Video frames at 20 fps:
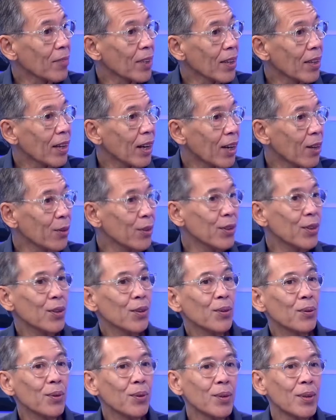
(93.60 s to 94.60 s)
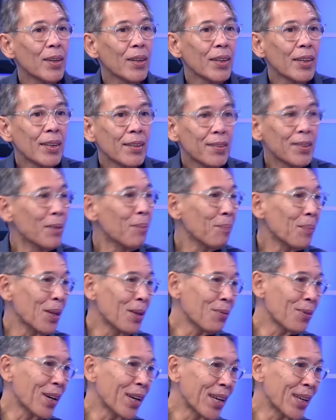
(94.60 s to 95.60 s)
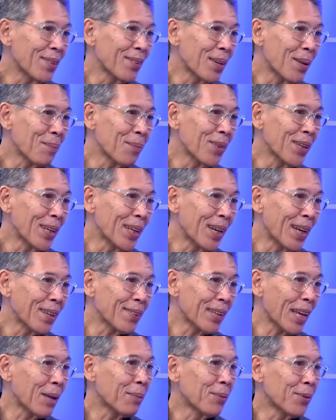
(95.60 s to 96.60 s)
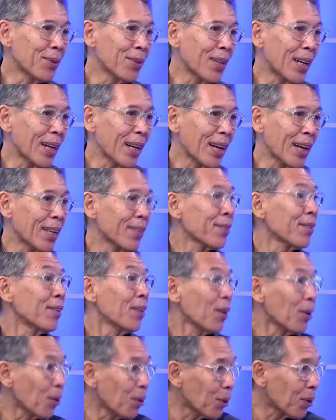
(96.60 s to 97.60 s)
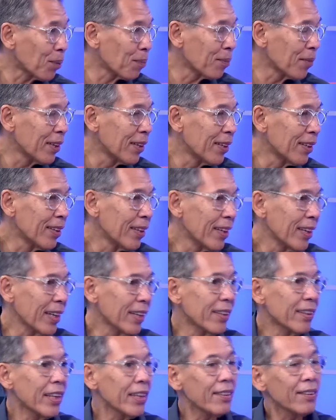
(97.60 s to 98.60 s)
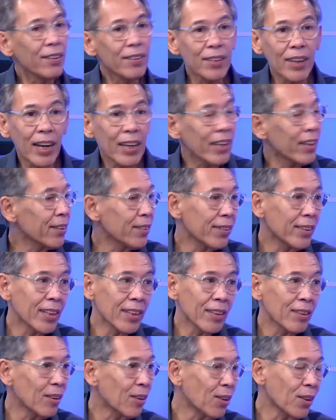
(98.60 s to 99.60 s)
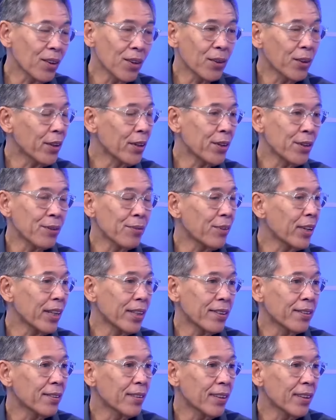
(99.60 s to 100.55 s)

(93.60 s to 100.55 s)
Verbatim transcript: How do you simplify something as abstract as the law? And that's a challenge that all lawyers face.